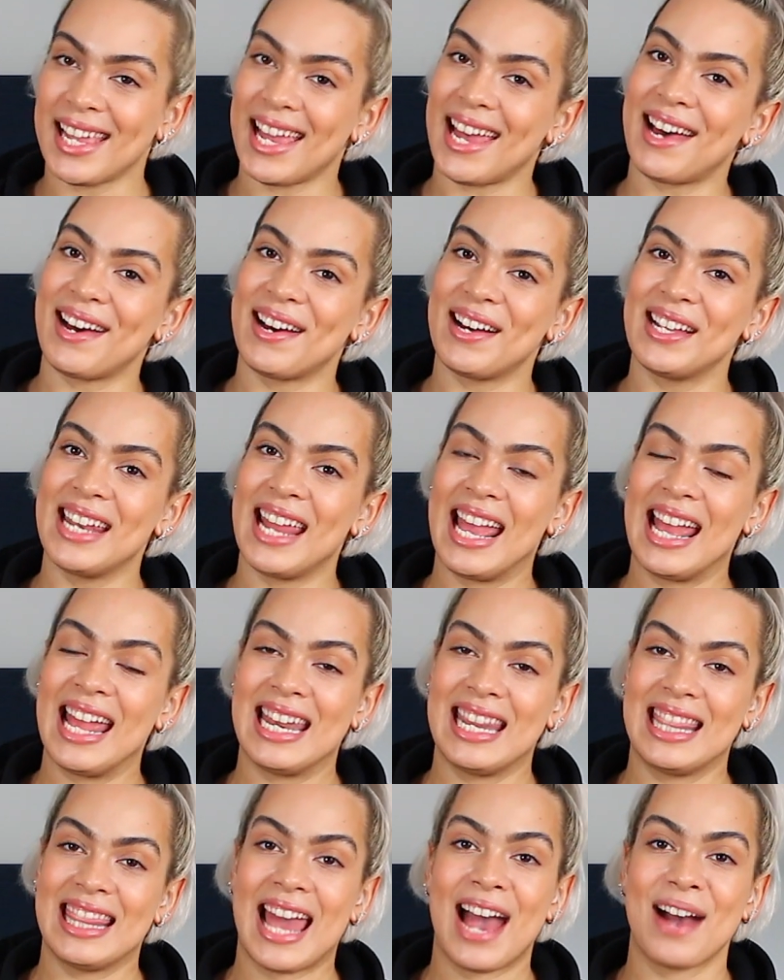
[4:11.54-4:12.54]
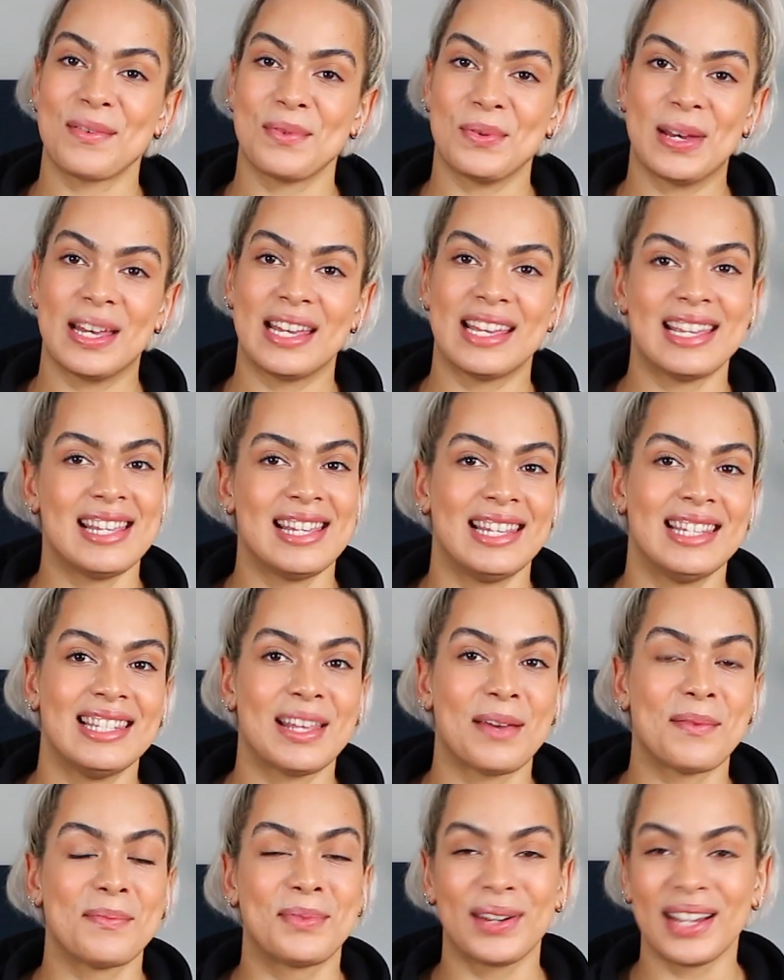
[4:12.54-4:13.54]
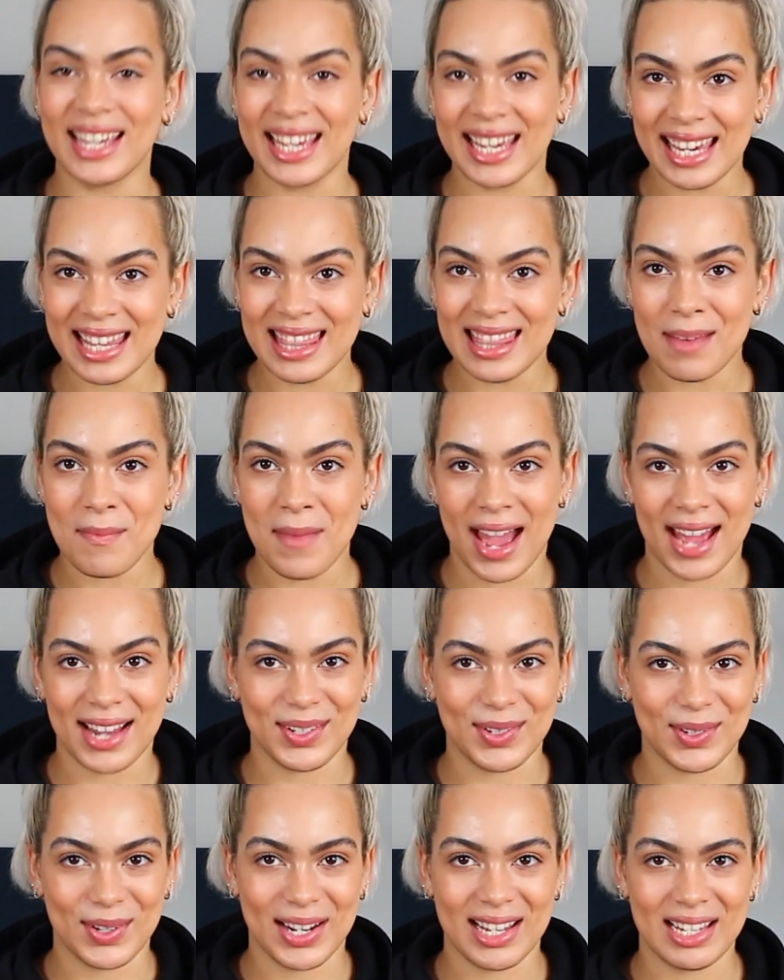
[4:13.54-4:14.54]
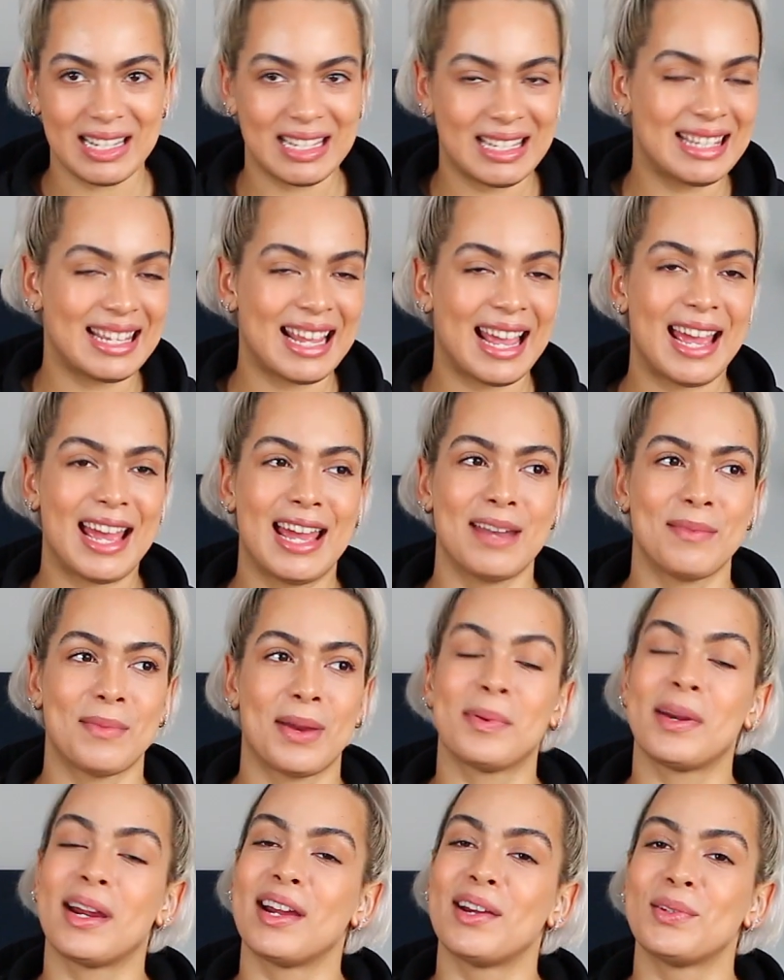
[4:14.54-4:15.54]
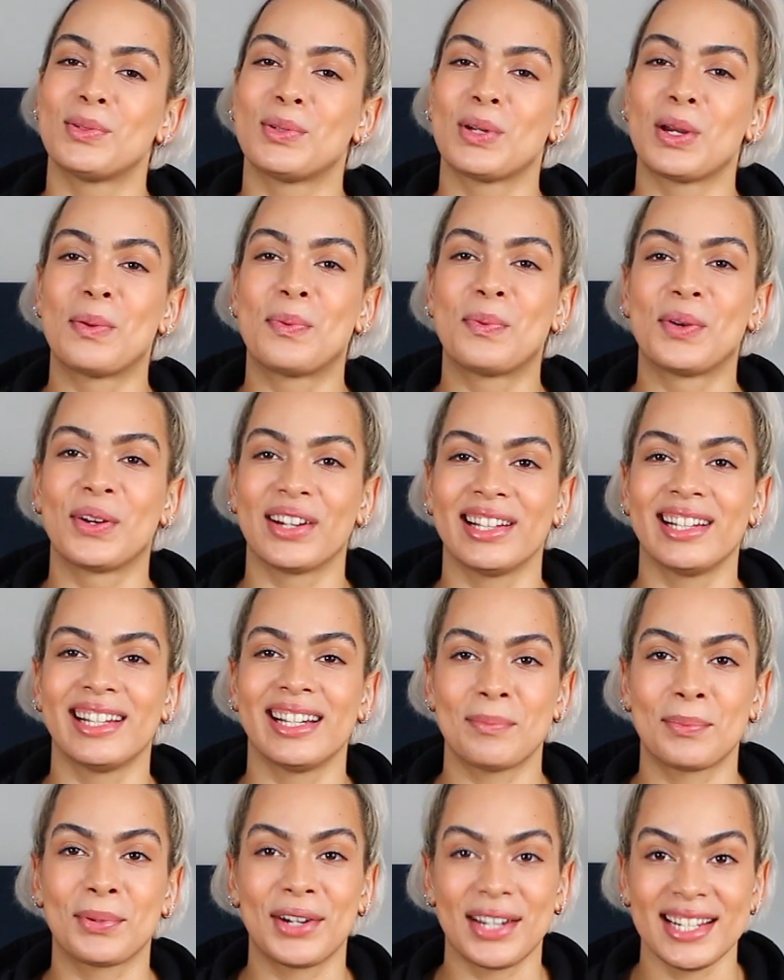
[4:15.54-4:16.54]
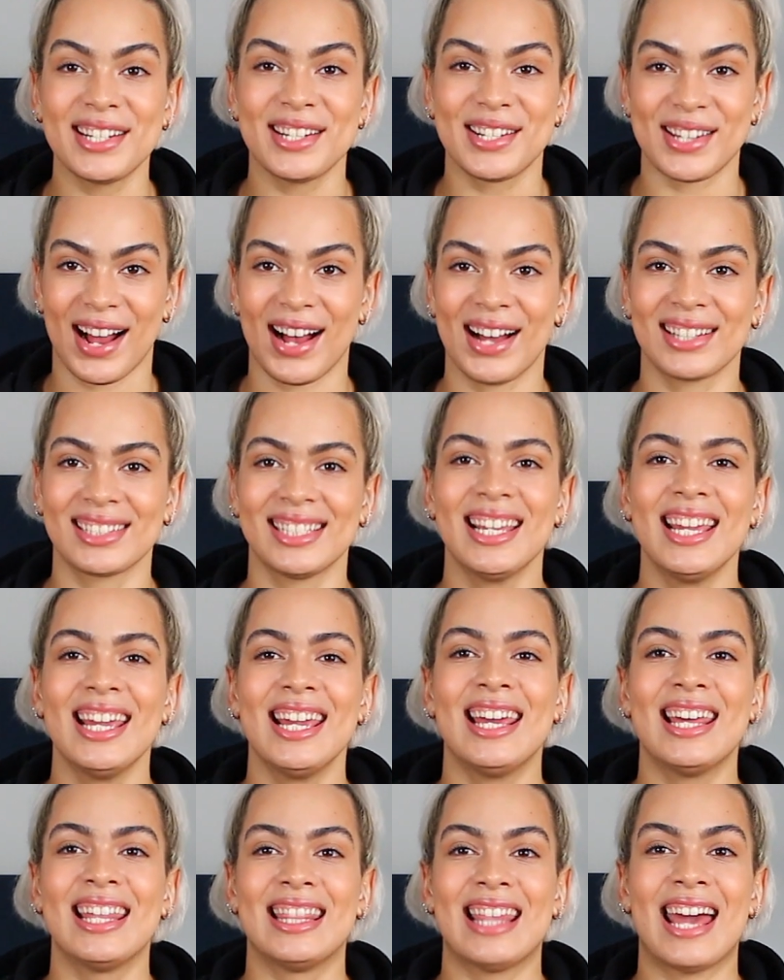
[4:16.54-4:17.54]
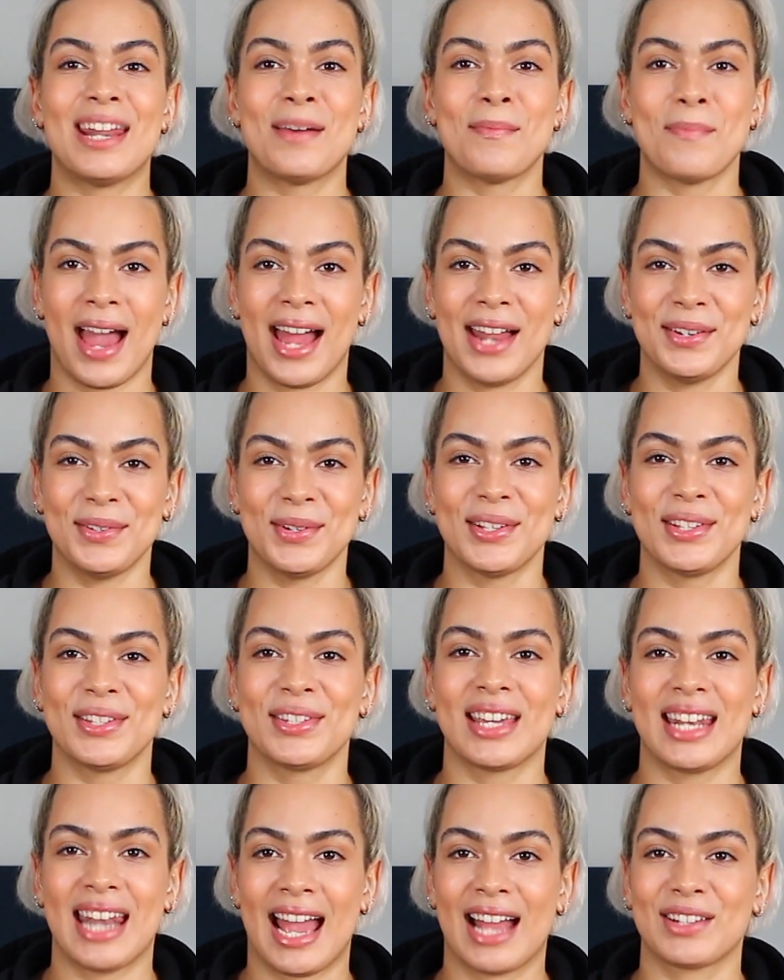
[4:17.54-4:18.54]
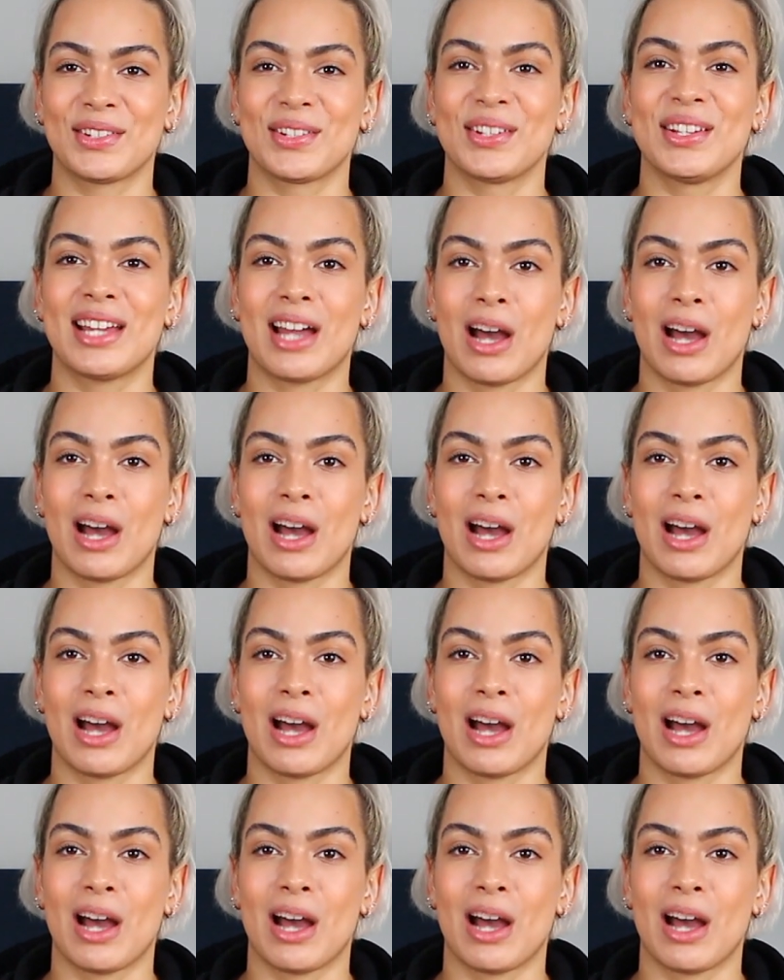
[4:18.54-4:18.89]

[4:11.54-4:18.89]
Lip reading: down, and that was bringing in the mattress, and my parents were pretty shocked that a mattress can actually